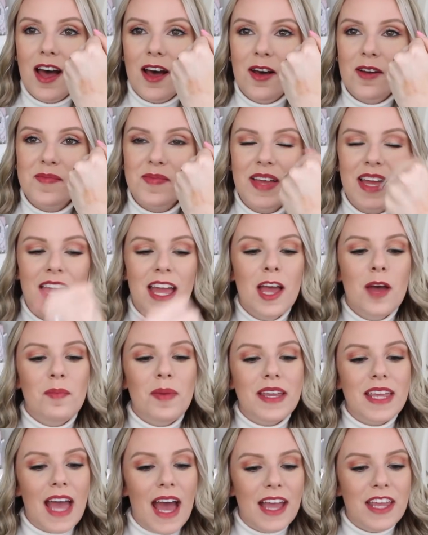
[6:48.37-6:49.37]
Um,
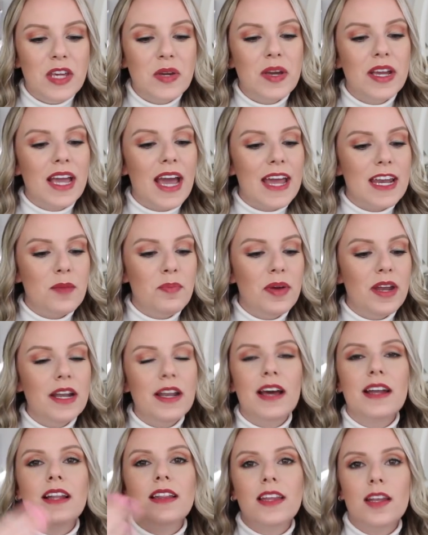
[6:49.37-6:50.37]
but yeah, you can kind of put
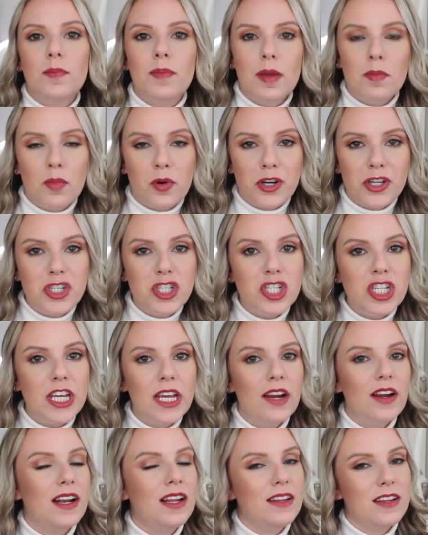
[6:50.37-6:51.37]
it on a little bit more sheer and